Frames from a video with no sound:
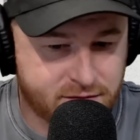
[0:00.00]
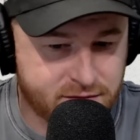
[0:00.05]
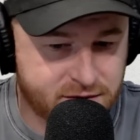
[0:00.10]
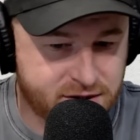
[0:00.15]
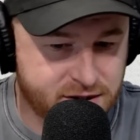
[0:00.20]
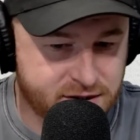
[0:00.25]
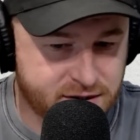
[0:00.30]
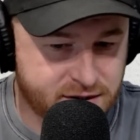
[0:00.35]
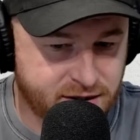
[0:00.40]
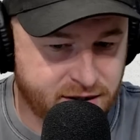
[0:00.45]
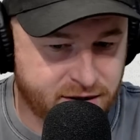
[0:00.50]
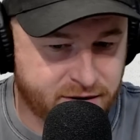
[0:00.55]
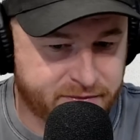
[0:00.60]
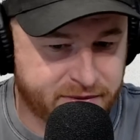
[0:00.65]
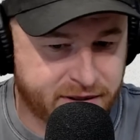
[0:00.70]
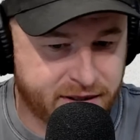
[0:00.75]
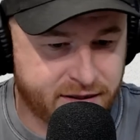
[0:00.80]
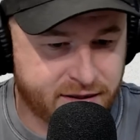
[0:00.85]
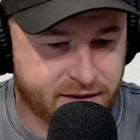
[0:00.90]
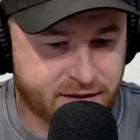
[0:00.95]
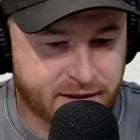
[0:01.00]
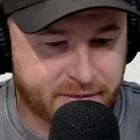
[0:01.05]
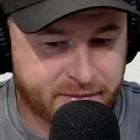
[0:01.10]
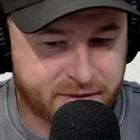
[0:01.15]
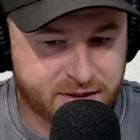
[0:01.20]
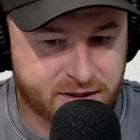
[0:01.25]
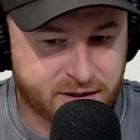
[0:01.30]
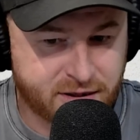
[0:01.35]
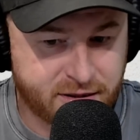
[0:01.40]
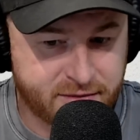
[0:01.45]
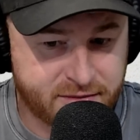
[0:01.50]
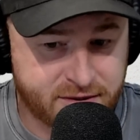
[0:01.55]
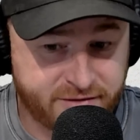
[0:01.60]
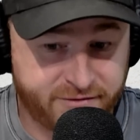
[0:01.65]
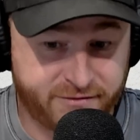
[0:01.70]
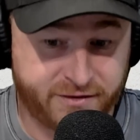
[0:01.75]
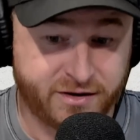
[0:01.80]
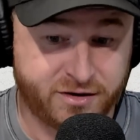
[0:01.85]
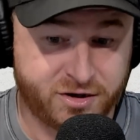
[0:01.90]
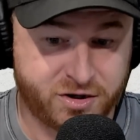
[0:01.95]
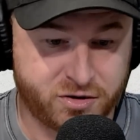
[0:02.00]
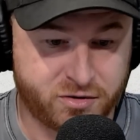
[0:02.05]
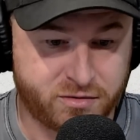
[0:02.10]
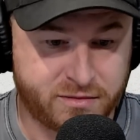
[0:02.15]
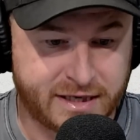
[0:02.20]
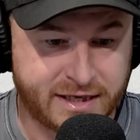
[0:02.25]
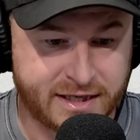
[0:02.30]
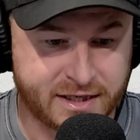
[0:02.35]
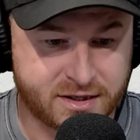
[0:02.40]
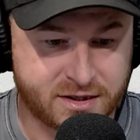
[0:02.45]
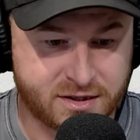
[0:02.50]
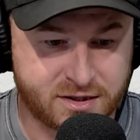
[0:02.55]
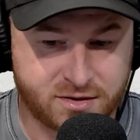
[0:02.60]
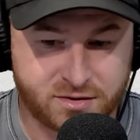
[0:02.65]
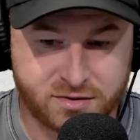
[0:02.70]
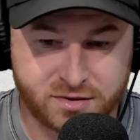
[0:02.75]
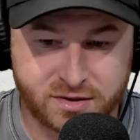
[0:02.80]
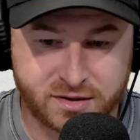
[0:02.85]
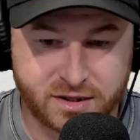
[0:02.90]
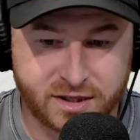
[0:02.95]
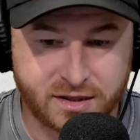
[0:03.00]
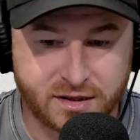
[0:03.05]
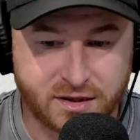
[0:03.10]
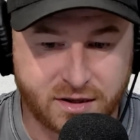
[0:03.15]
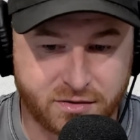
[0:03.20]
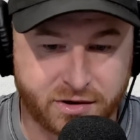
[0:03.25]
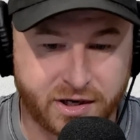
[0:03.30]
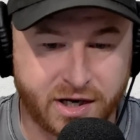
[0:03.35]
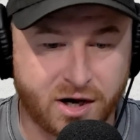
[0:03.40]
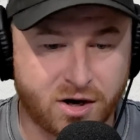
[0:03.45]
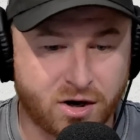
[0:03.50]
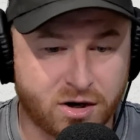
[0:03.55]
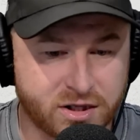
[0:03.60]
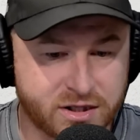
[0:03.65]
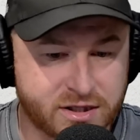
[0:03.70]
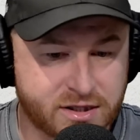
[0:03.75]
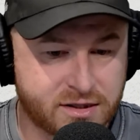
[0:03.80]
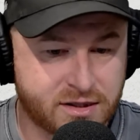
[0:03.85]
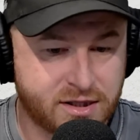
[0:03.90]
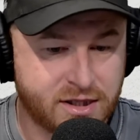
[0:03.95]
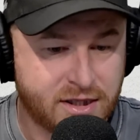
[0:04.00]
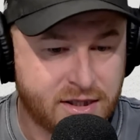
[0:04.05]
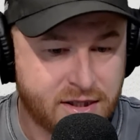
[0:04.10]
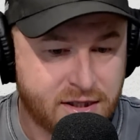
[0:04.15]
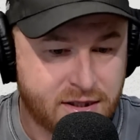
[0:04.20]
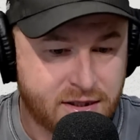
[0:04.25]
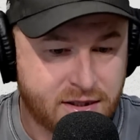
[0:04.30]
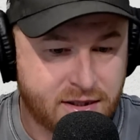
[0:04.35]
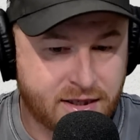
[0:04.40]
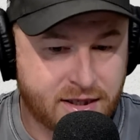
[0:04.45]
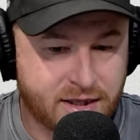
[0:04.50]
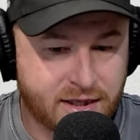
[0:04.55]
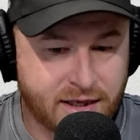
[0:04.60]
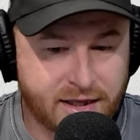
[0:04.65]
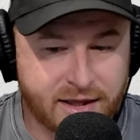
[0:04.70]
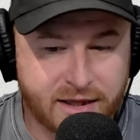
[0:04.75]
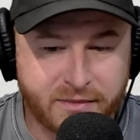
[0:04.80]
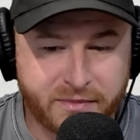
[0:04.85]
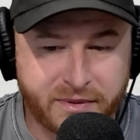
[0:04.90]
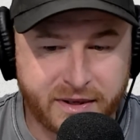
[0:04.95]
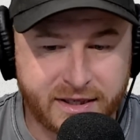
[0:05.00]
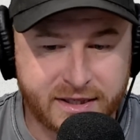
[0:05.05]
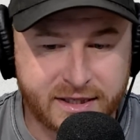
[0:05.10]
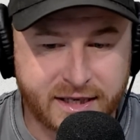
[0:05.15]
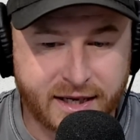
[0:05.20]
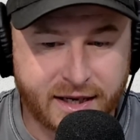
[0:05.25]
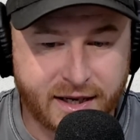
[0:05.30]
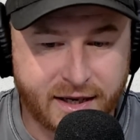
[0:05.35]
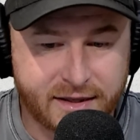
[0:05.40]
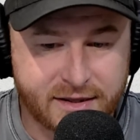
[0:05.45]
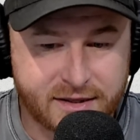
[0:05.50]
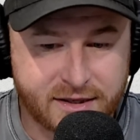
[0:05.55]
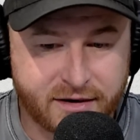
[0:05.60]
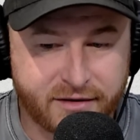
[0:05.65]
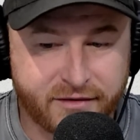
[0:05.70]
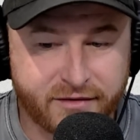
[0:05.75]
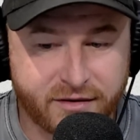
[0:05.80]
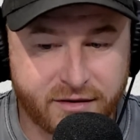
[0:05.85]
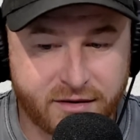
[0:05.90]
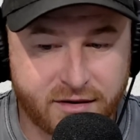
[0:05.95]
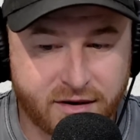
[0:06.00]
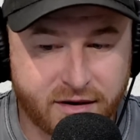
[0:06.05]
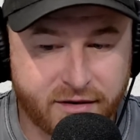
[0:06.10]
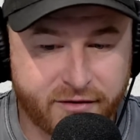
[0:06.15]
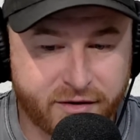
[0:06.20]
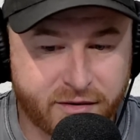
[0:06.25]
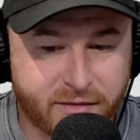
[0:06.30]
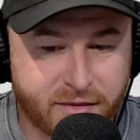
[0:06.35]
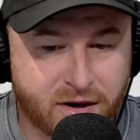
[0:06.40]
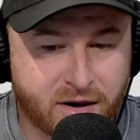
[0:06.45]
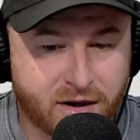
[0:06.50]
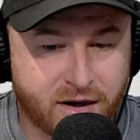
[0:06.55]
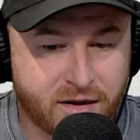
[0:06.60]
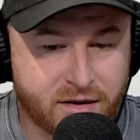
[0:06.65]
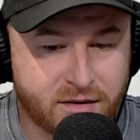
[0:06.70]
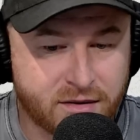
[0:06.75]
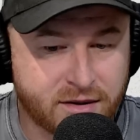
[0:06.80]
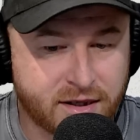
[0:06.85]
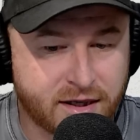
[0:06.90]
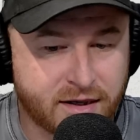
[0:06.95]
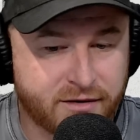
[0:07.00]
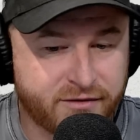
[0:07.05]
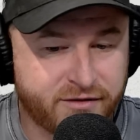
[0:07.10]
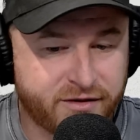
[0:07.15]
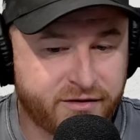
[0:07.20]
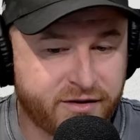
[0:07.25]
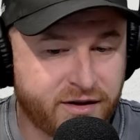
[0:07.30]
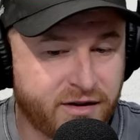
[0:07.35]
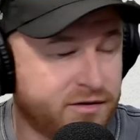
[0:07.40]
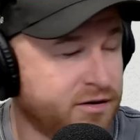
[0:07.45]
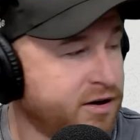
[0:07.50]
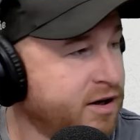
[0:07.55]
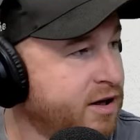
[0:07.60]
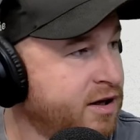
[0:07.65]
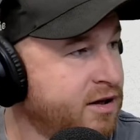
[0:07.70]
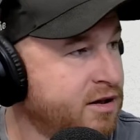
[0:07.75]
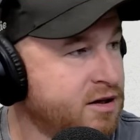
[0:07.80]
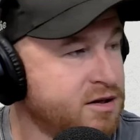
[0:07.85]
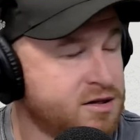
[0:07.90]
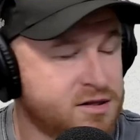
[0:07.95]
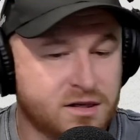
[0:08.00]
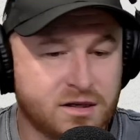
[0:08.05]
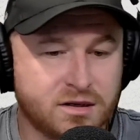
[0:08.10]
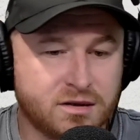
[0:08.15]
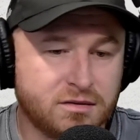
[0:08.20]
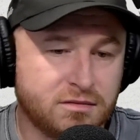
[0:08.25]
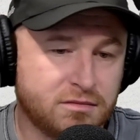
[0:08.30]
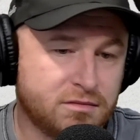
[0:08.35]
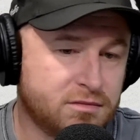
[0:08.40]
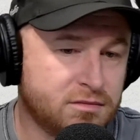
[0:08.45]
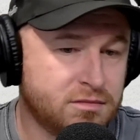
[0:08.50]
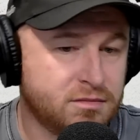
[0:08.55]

she's only got beaten a couple of times at very short margins to a horse like Gringotts in the big dance over a mile, carrying 53 kilos. So,